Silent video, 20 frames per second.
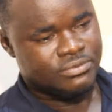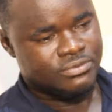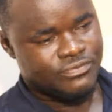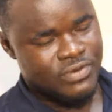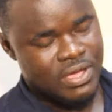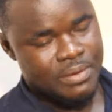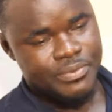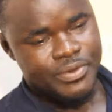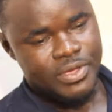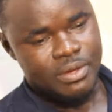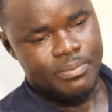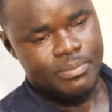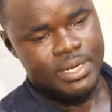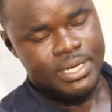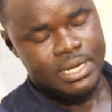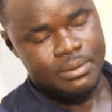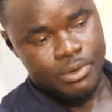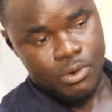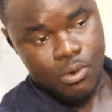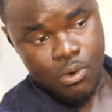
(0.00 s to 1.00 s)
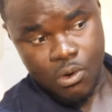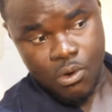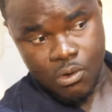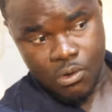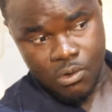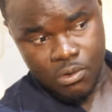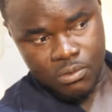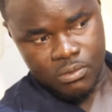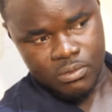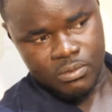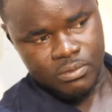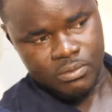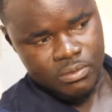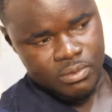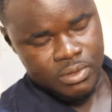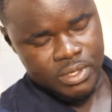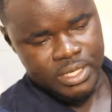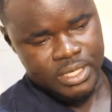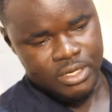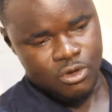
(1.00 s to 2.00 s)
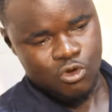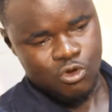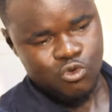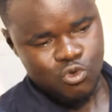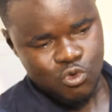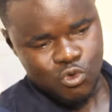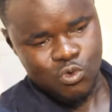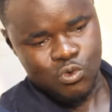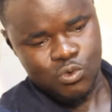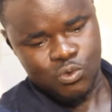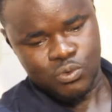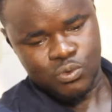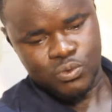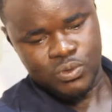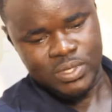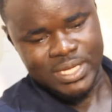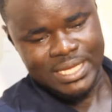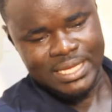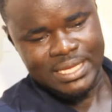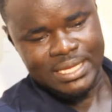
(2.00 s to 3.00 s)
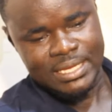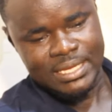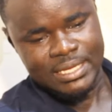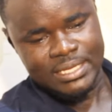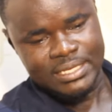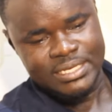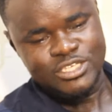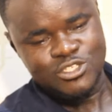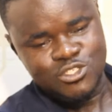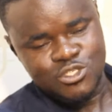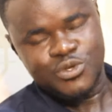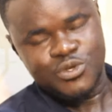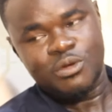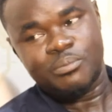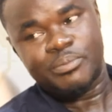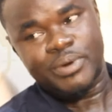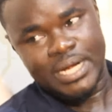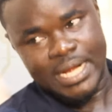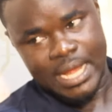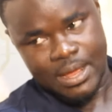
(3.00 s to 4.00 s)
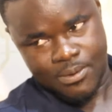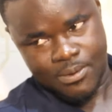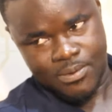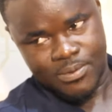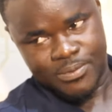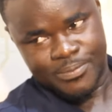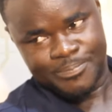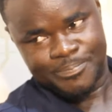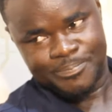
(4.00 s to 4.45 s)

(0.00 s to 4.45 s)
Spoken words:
me fa me nyama na me call onunu ni senior brother ho